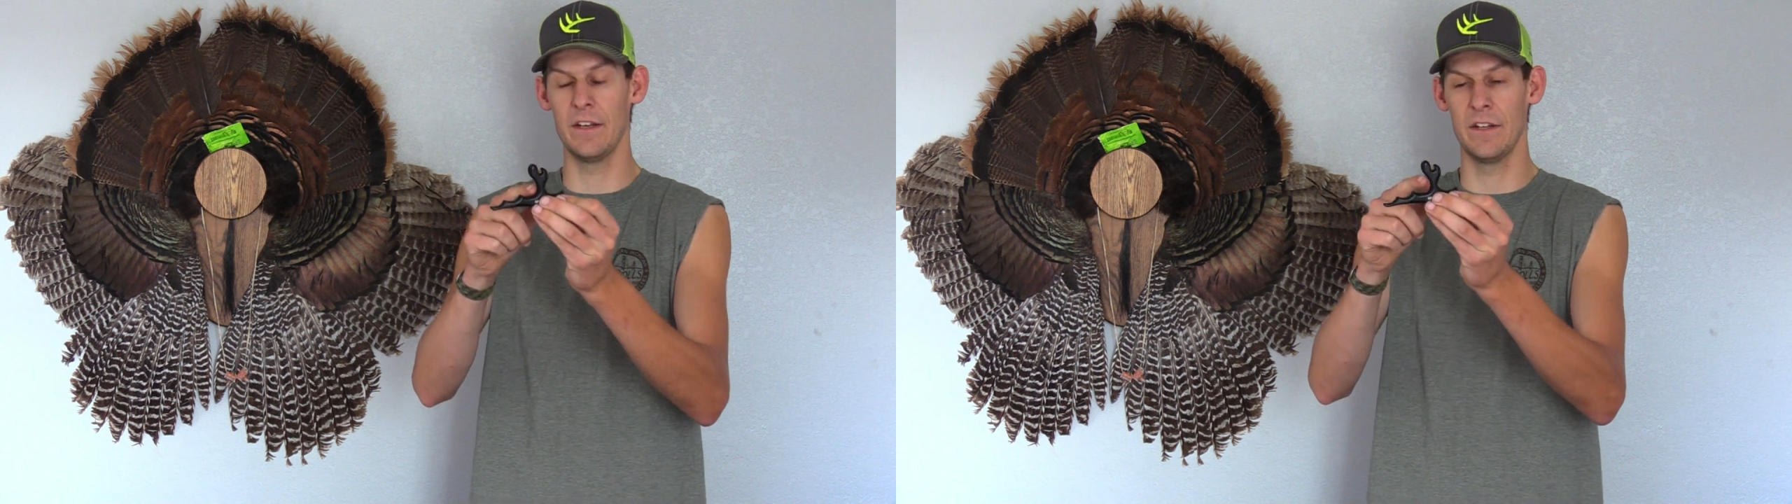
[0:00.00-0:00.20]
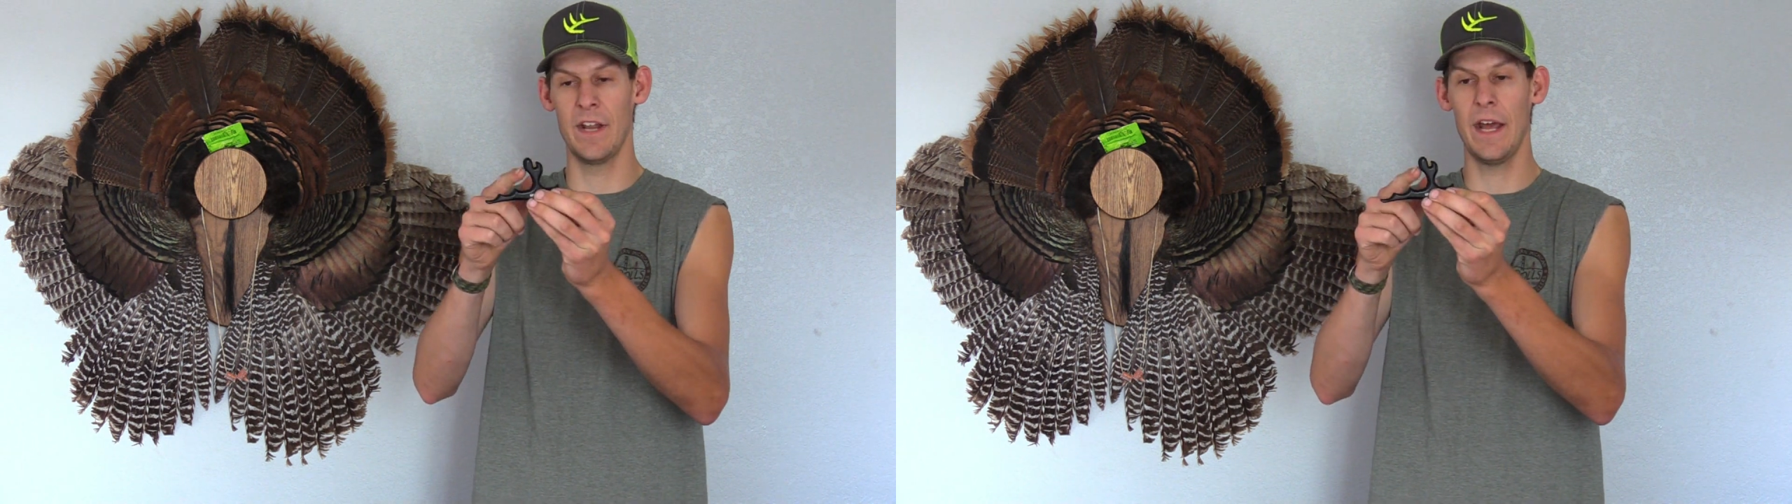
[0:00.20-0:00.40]

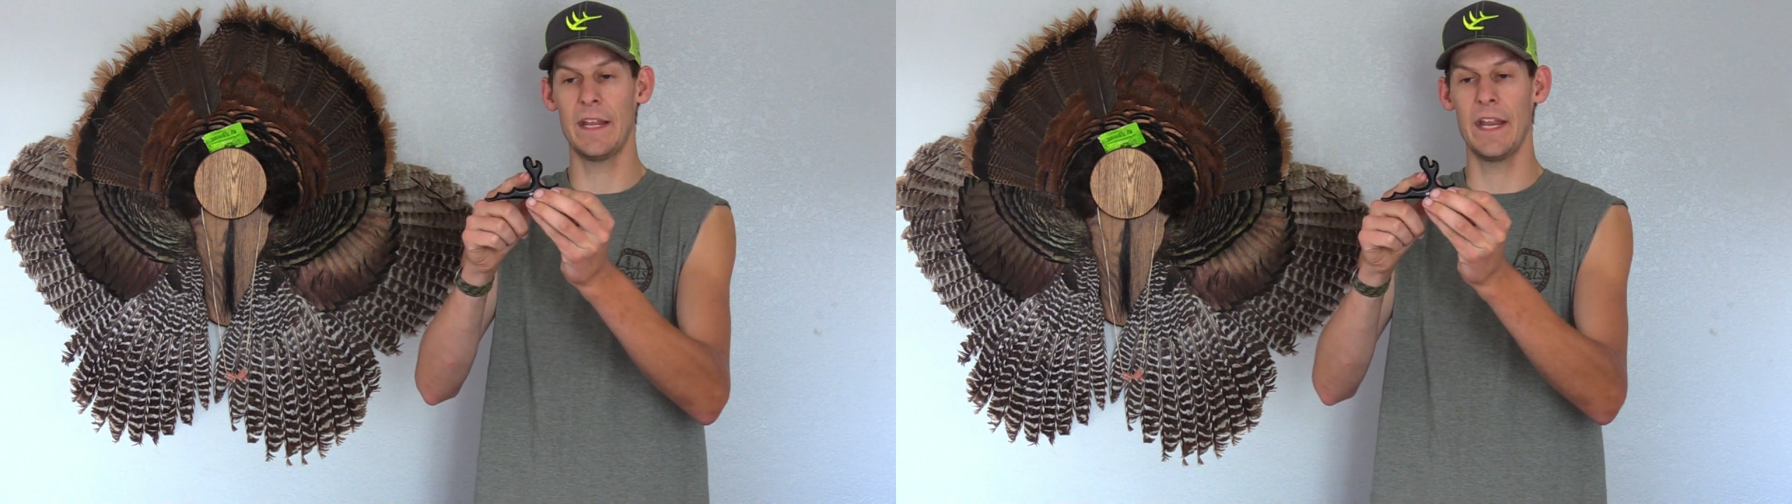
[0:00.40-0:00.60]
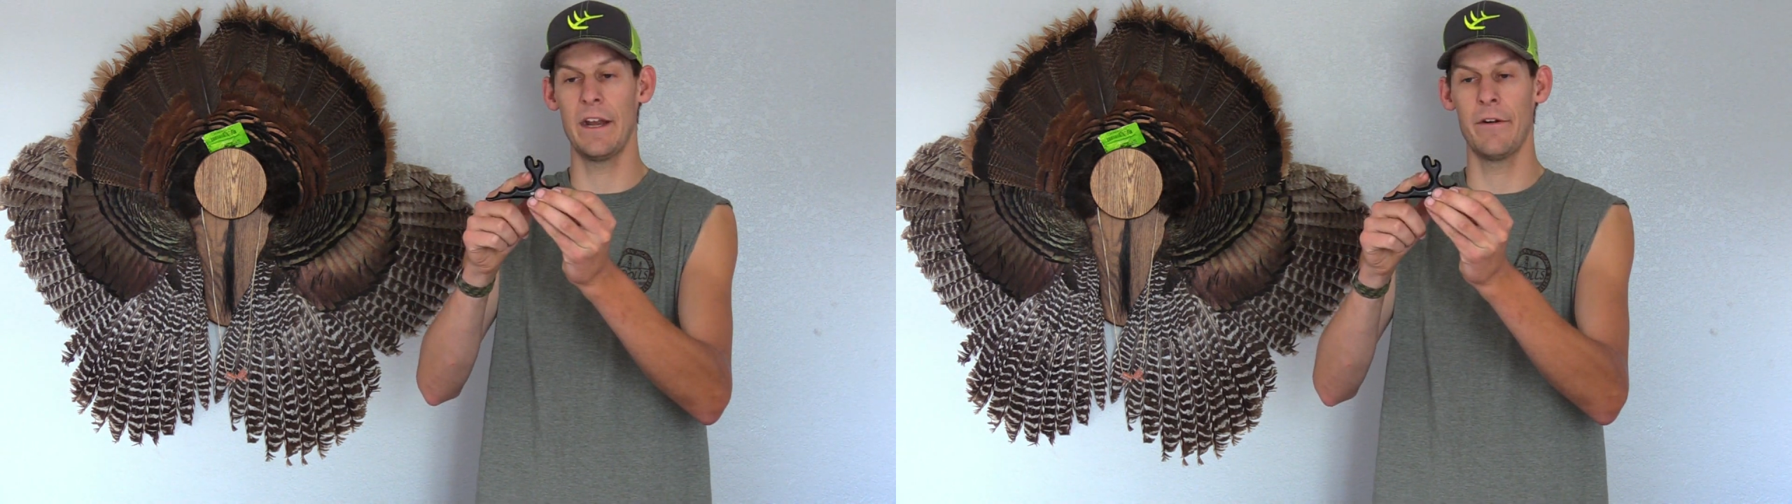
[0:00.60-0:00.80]

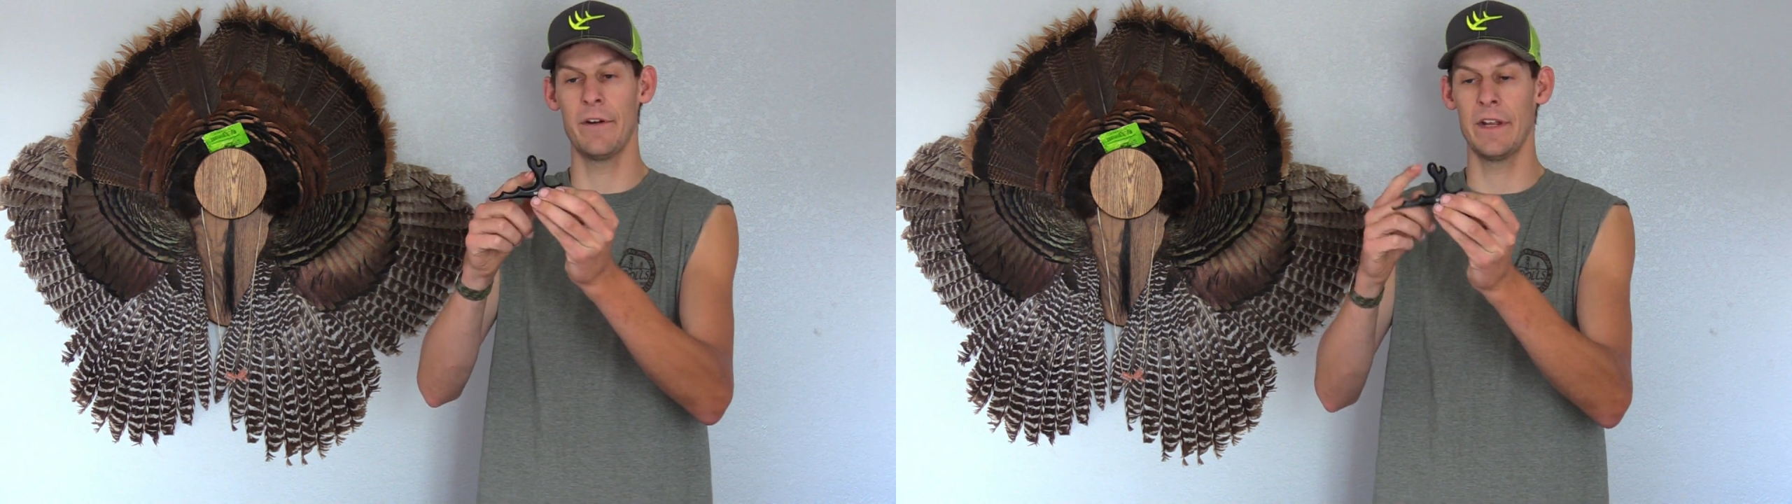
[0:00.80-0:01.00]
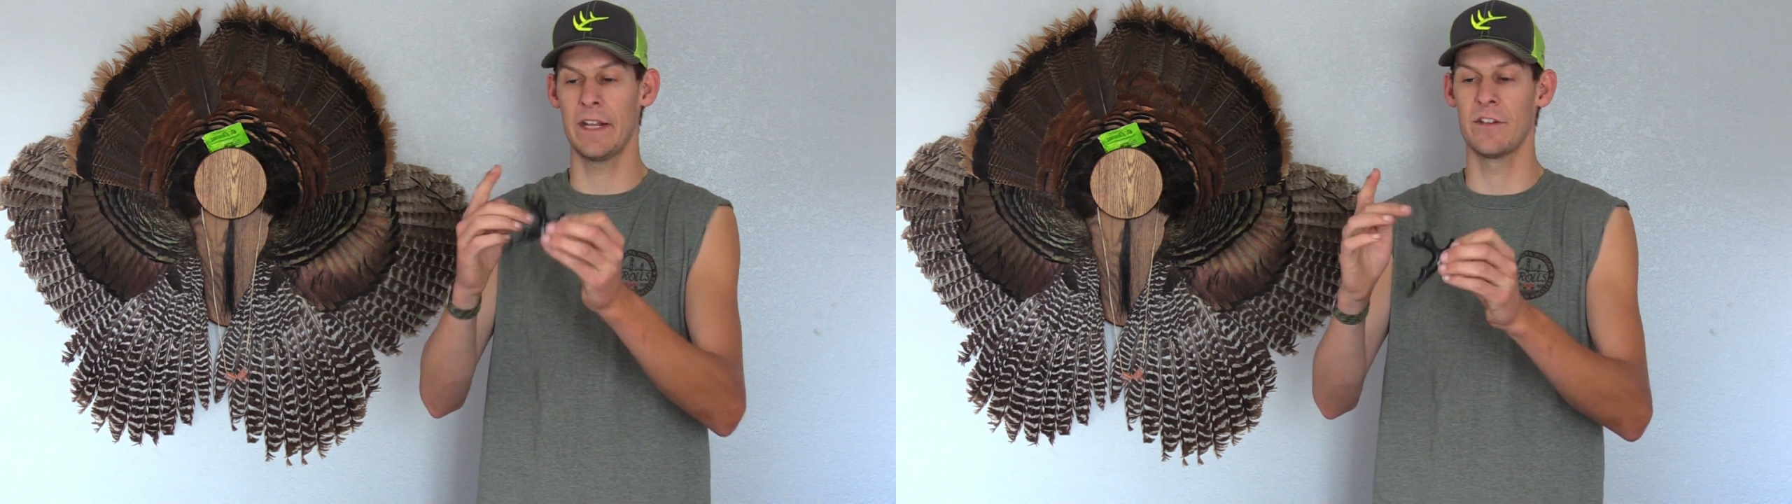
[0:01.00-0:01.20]
neck
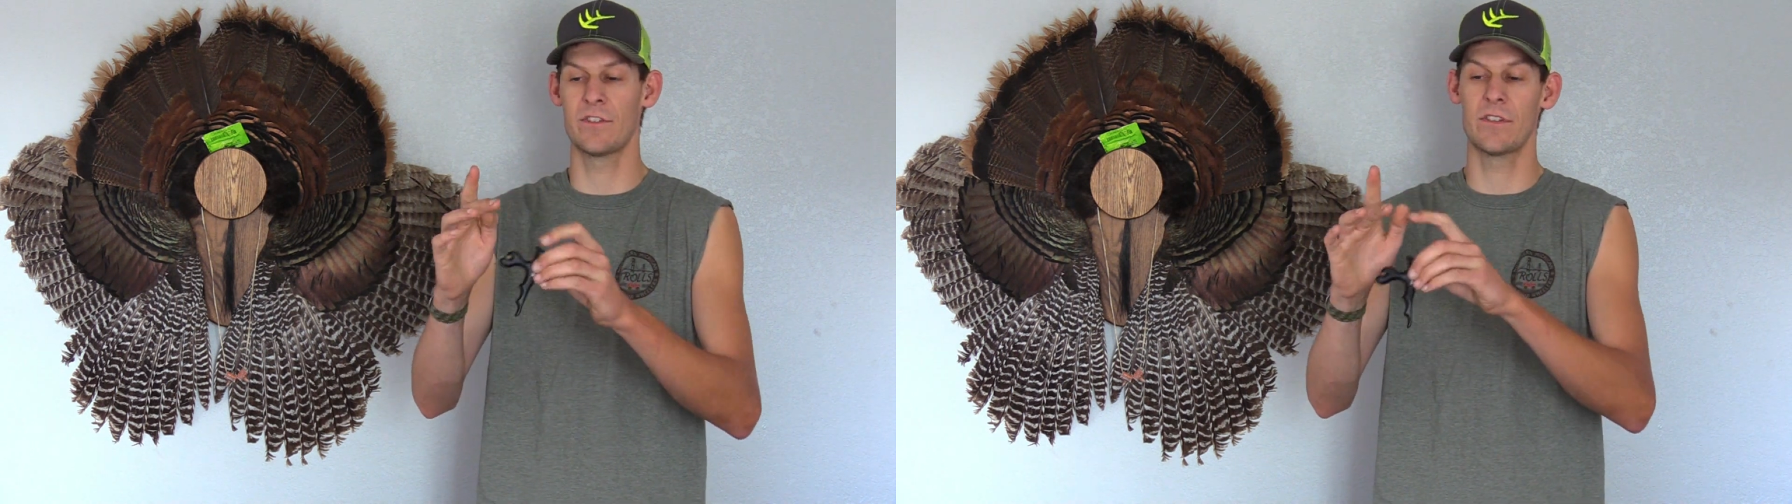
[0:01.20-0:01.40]
area can